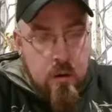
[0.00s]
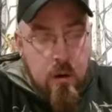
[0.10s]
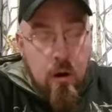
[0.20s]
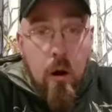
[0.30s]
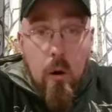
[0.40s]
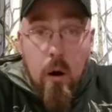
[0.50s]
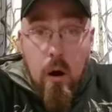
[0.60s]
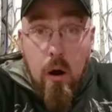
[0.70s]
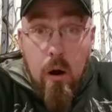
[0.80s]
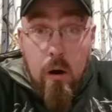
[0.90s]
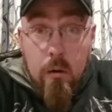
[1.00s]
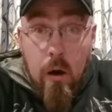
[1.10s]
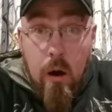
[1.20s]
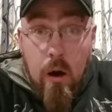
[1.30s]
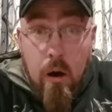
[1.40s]
Oh,
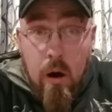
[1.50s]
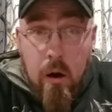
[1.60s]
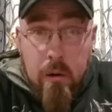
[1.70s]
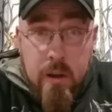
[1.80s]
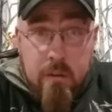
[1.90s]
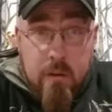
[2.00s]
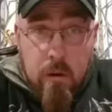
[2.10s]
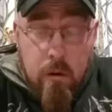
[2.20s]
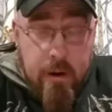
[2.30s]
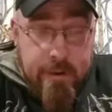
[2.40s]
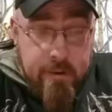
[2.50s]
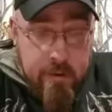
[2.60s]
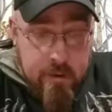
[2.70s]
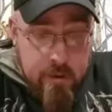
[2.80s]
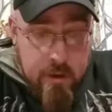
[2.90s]
oh, oh, it's going.